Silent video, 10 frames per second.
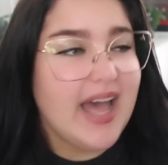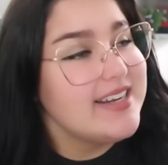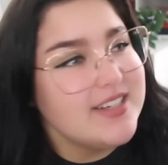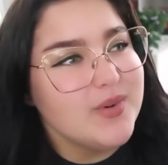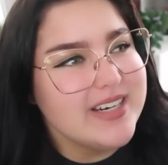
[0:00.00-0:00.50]
I
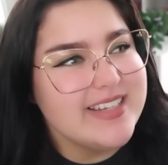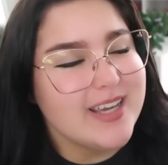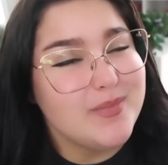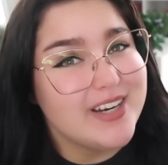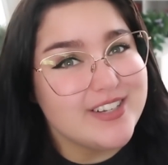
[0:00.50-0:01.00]
did want to take
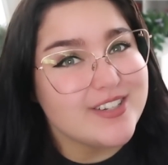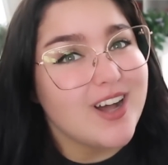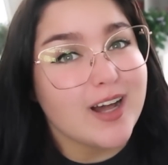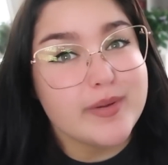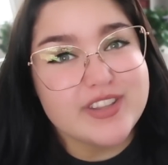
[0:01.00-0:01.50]
a minute to
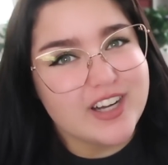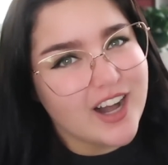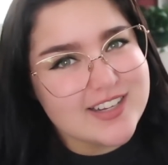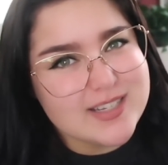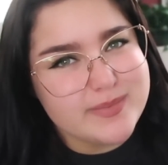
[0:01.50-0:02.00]
talk about the
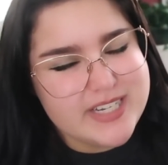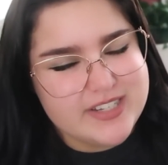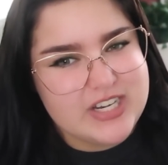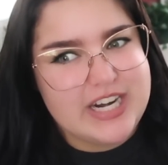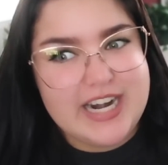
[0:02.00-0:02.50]
concept
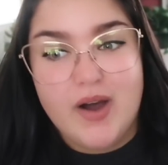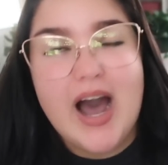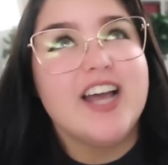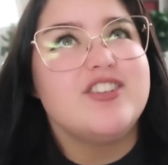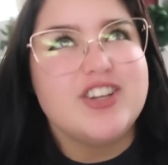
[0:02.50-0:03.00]
teaser. Now,
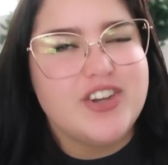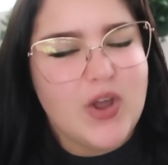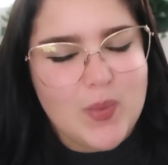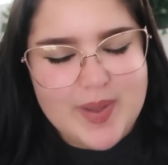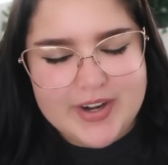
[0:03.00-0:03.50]
I should
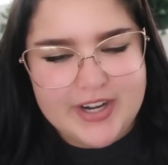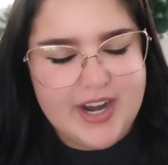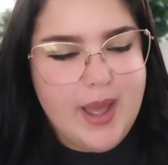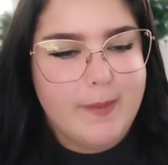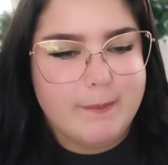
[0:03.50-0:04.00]
know better,
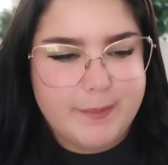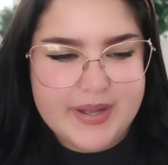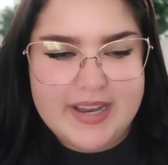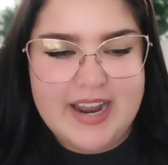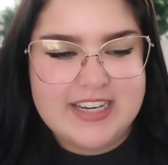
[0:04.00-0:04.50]

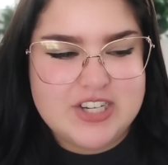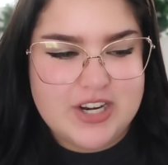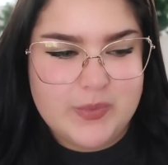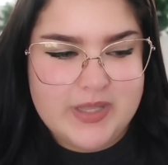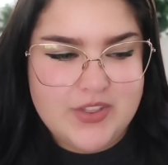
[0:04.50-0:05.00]
but I
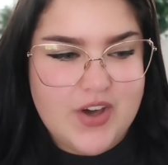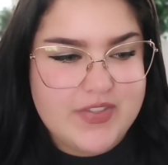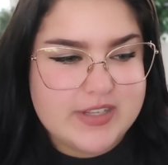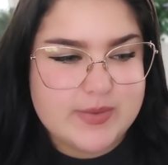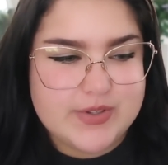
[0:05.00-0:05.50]
genuinely thought
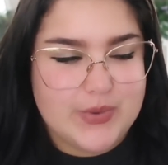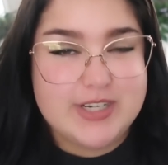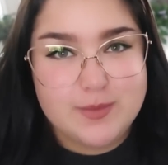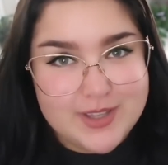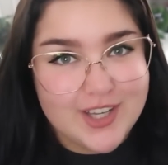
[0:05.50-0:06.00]
this was going
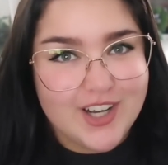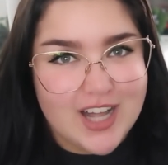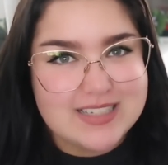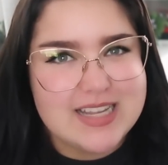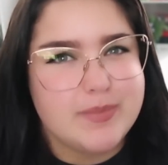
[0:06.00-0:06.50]
to be their
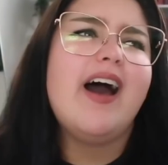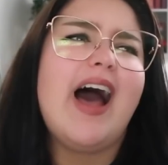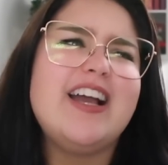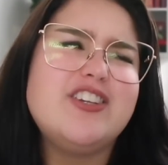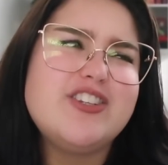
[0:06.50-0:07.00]
concept.
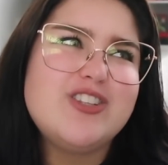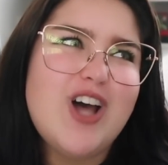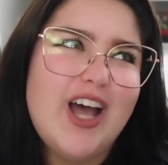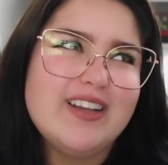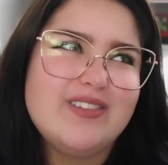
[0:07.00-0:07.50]
I just
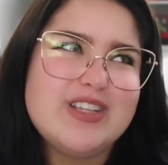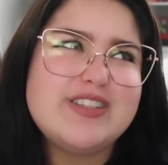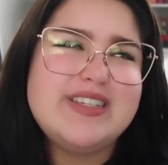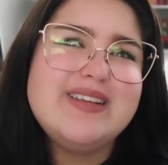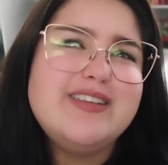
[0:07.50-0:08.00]
thought this
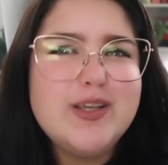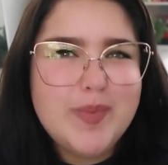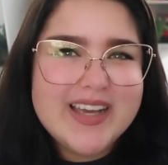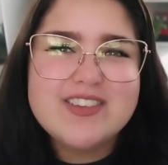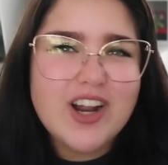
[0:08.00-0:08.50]
Disney
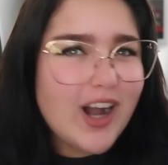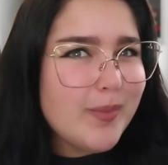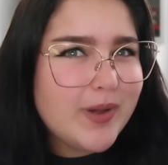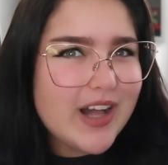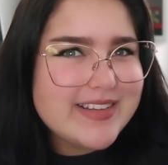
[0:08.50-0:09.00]
Pixar
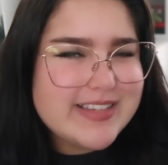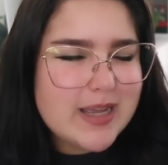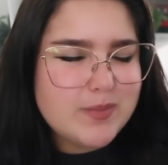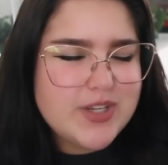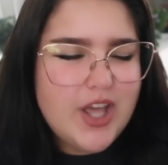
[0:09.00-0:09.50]
up
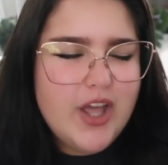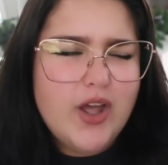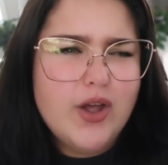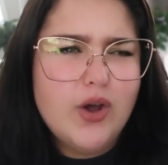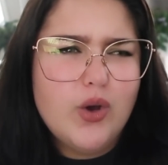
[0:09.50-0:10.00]
concept
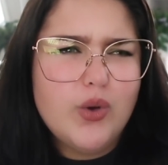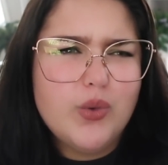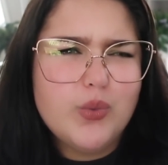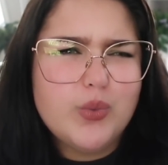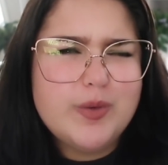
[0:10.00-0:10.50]

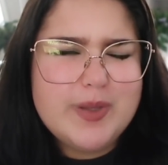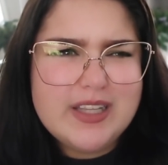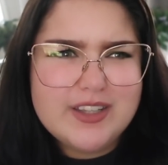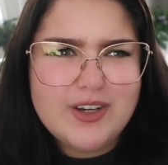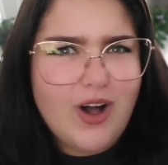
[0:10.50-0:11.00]
would be
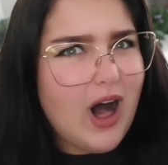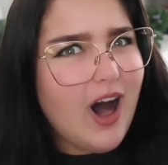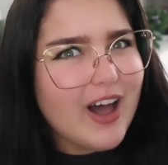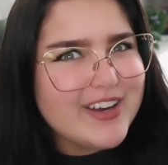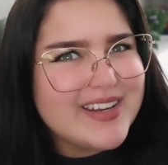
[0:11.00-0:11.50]
a little
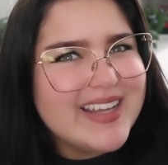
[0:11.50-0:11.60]
odd.